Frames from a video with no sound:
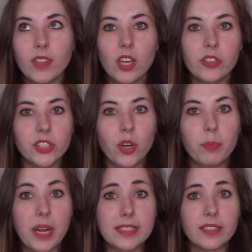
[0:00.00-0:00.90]

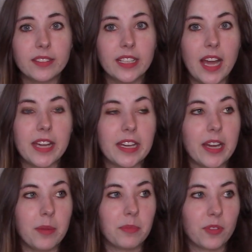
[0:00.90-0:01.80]
So presently I
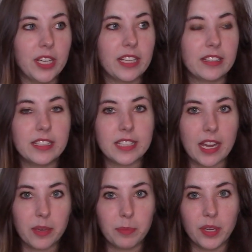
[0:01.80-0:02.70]
am reading the
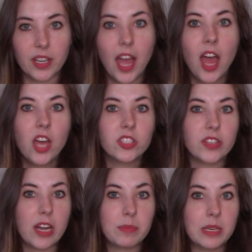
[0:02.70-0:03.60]
2nd book,
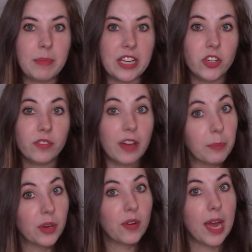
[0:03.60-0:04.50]
so that'll be in my
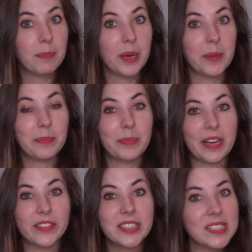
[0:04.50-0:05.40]
November wrap up,
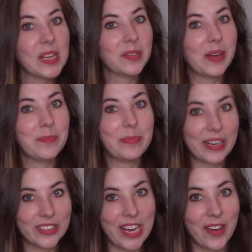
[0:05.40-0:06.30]
but let's talk about
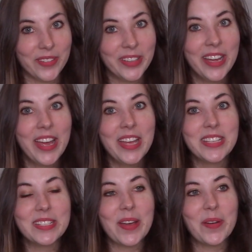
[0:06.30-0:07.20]
Beartown.
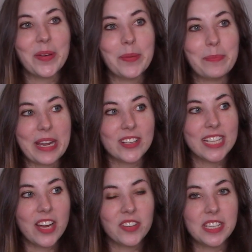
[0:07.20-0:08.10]
So
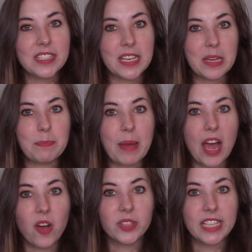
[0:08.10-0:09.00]
Beartown is
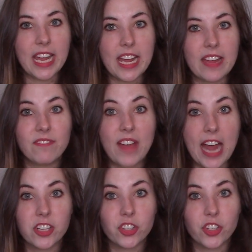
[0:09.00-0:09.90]
about a
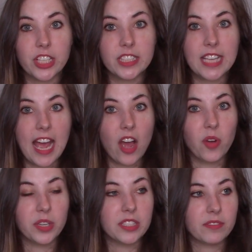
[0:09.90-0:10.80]
factory
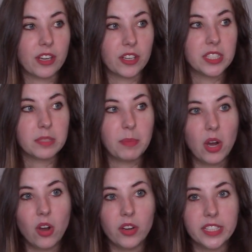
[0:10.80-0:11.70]
town. It's very
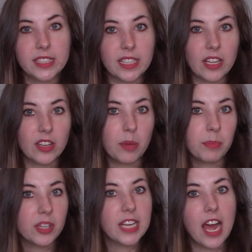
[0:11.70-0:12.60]
small, it's like a
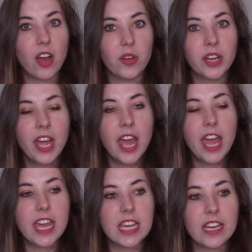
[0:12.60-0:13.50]
lumber town,
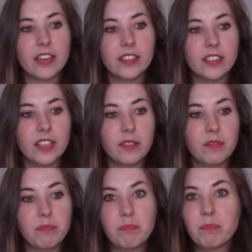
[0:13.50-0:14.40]
and
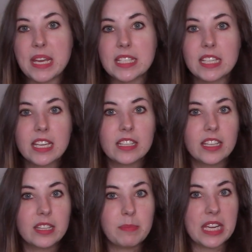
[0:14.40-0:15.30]

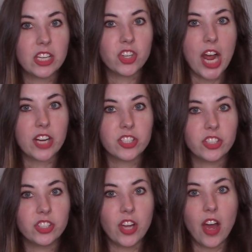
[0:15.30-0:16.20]
basically the main
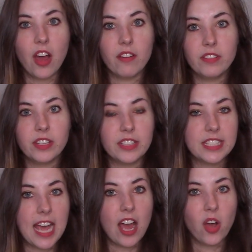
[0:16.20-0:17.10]
attraction of the
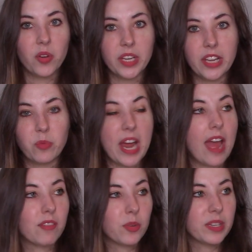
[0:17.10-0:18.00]
town and what
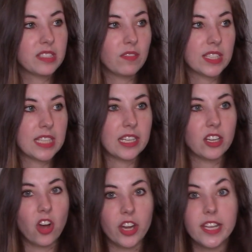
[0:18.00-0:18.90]
everyone is
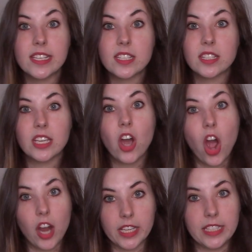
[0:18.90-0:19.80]
fixated on is the
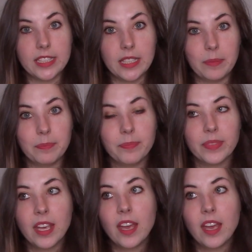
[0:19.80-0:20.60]
hockey team.